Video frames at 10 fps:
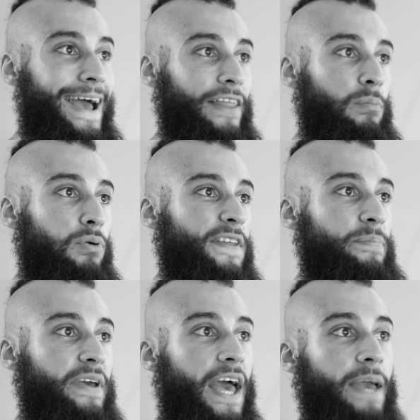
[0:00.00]
and the
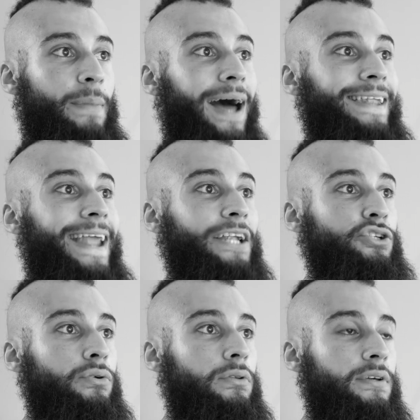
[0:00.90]
breath became
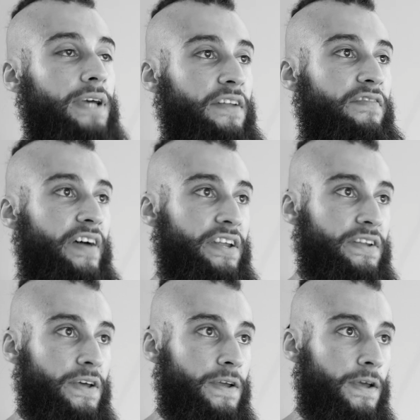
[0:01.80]
unnatural and fetid.